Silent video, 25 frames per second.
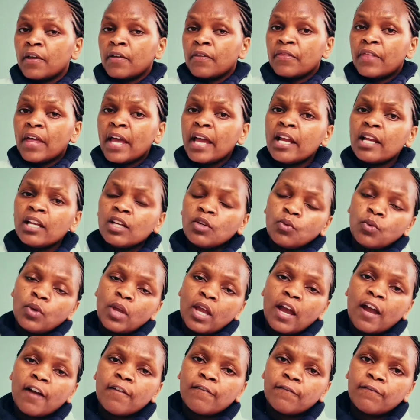Then we
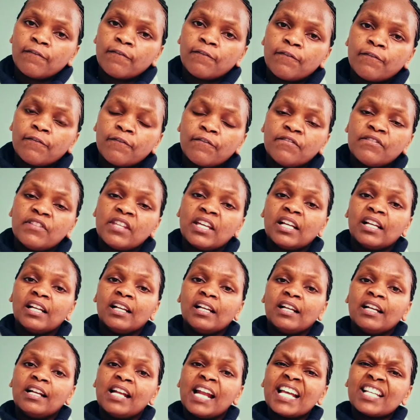have the
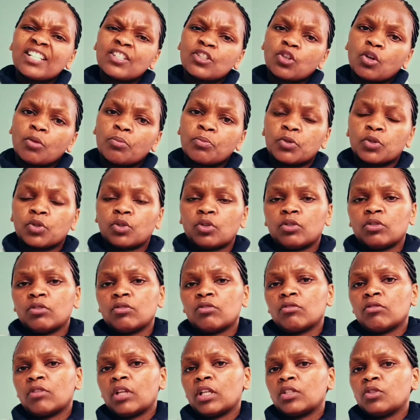last option
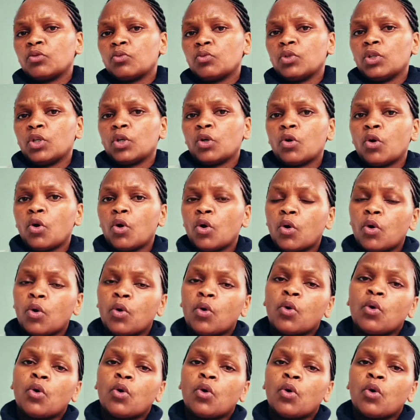that we call